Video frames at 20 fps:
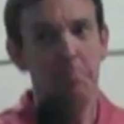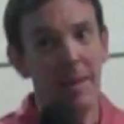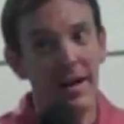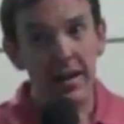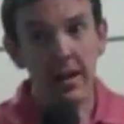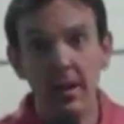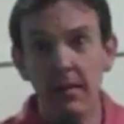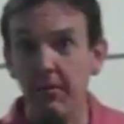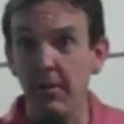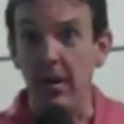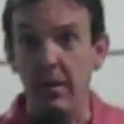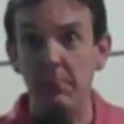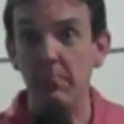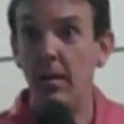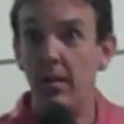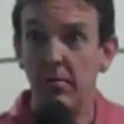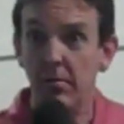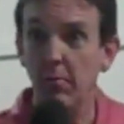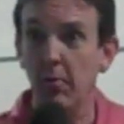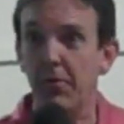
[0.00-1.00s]
many of
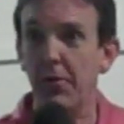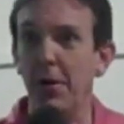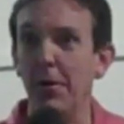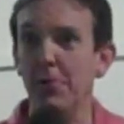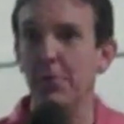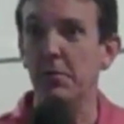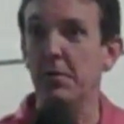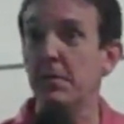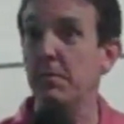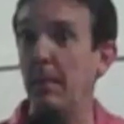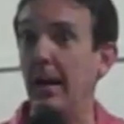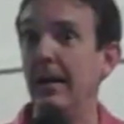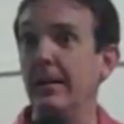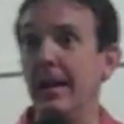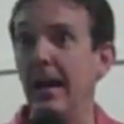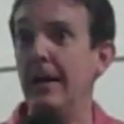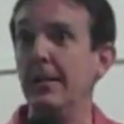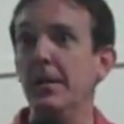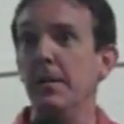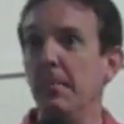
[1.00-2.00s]
them, with all due
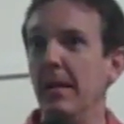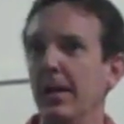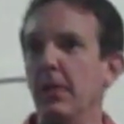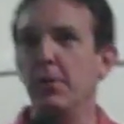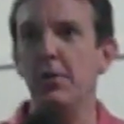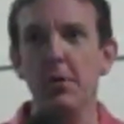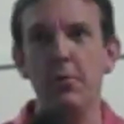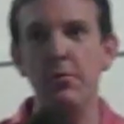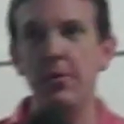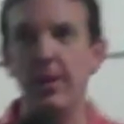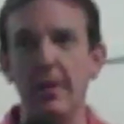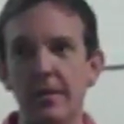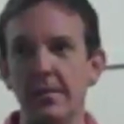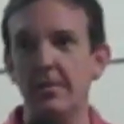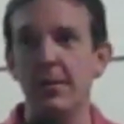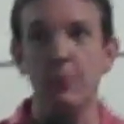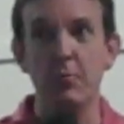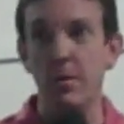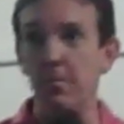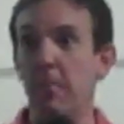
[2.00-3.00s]
respect, asking me to do
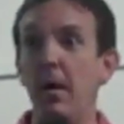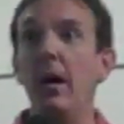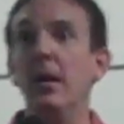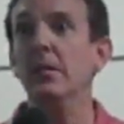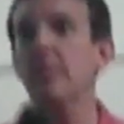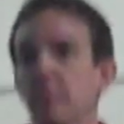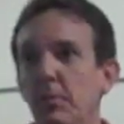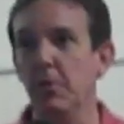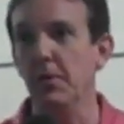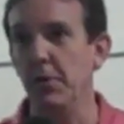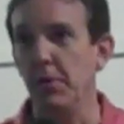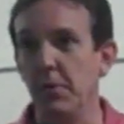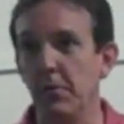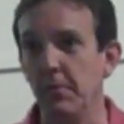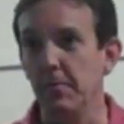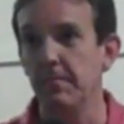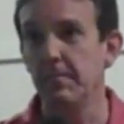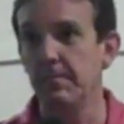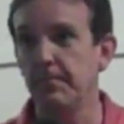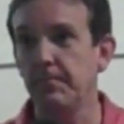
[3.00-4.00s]
things that were impossible to
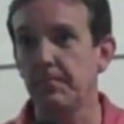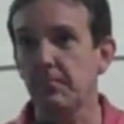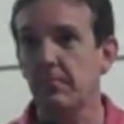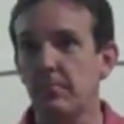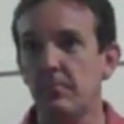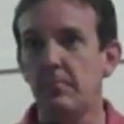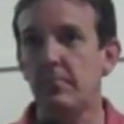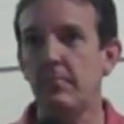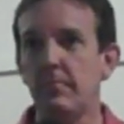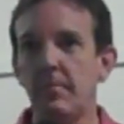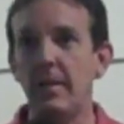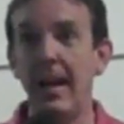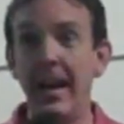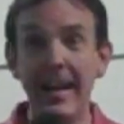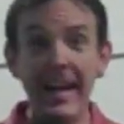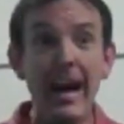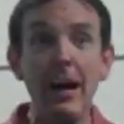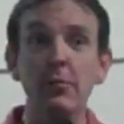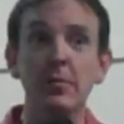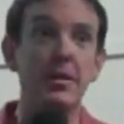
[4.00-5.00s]
do
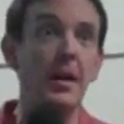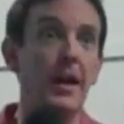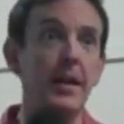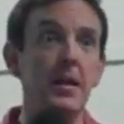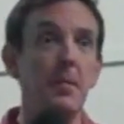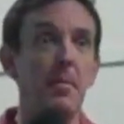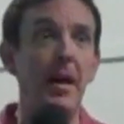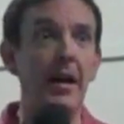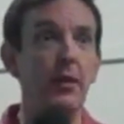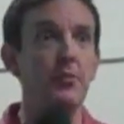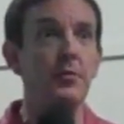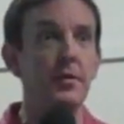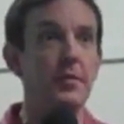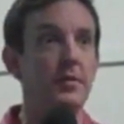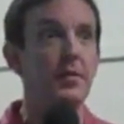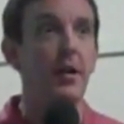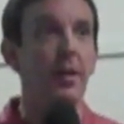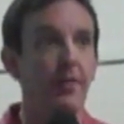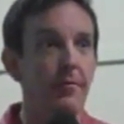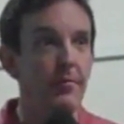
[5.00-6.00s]
and outside the
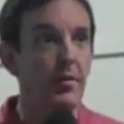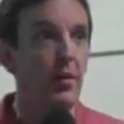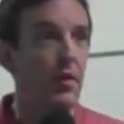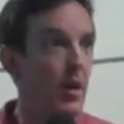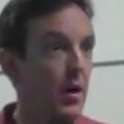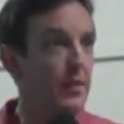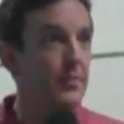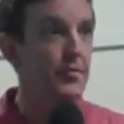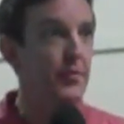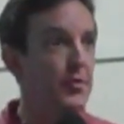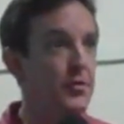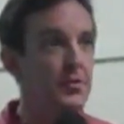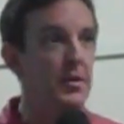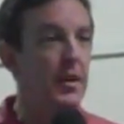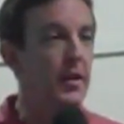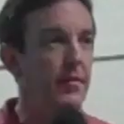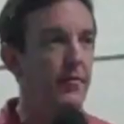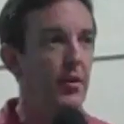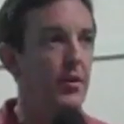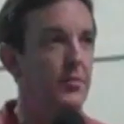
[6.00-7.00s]
boundaries of the laws of the
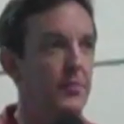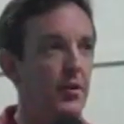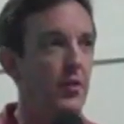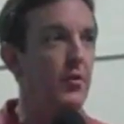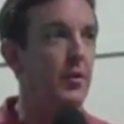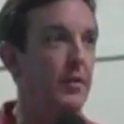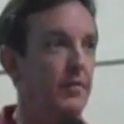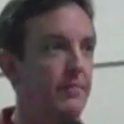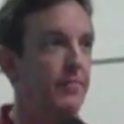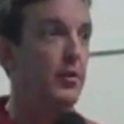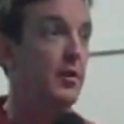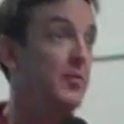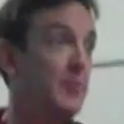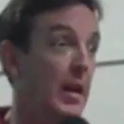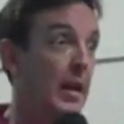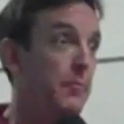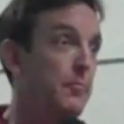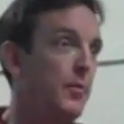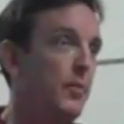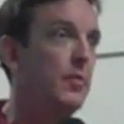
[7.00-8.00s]
state of Arizona. For
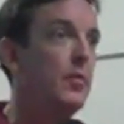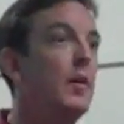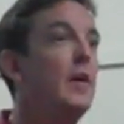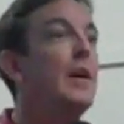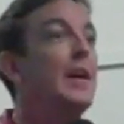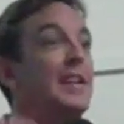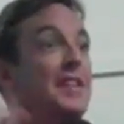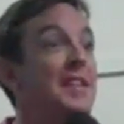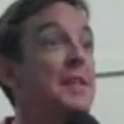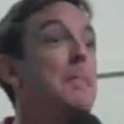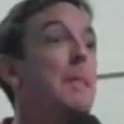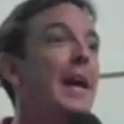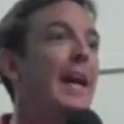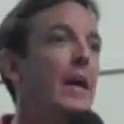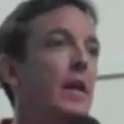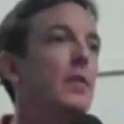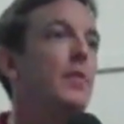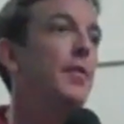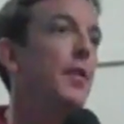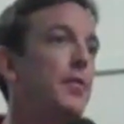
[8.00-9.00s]
example,
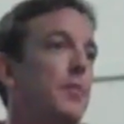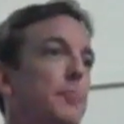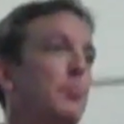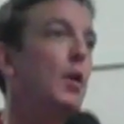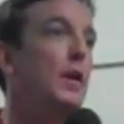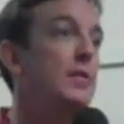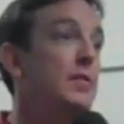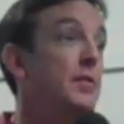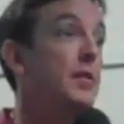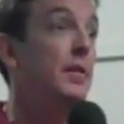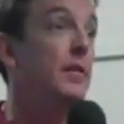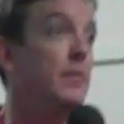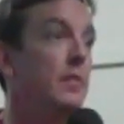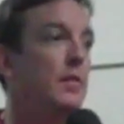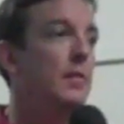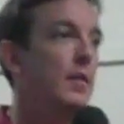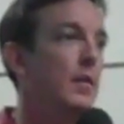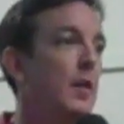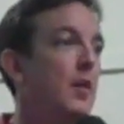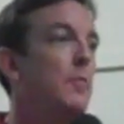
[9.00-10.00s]
demand that the
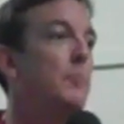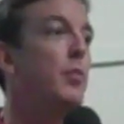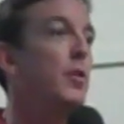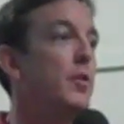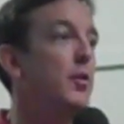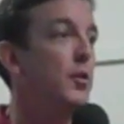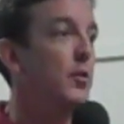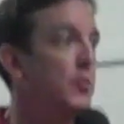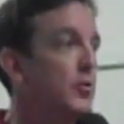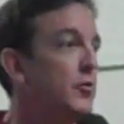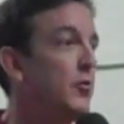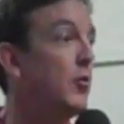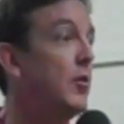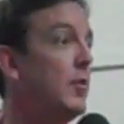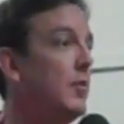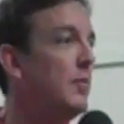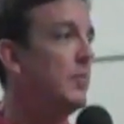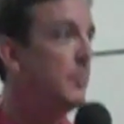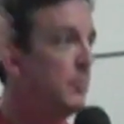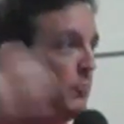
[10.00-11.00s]
president produce
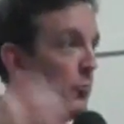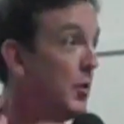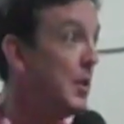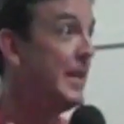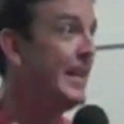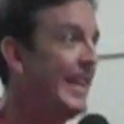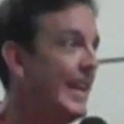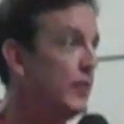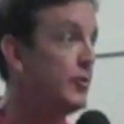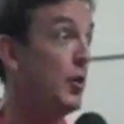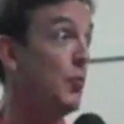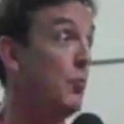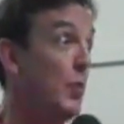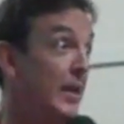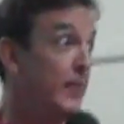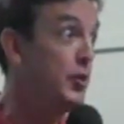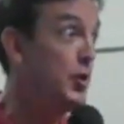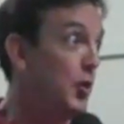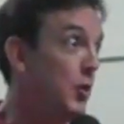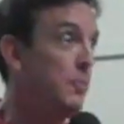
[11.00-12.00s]
or bring his
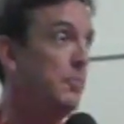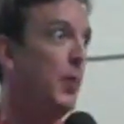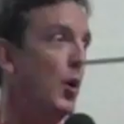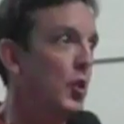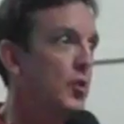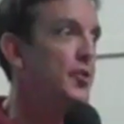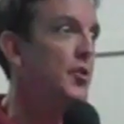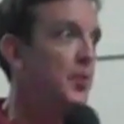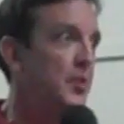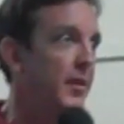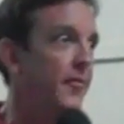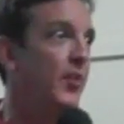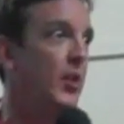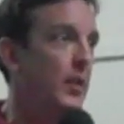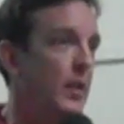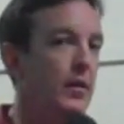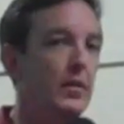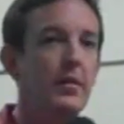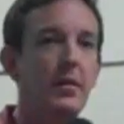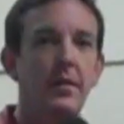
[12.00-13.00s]
original birth
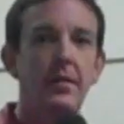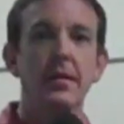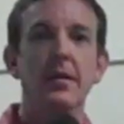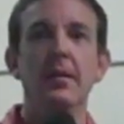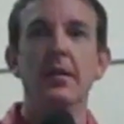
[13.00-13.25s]
certificate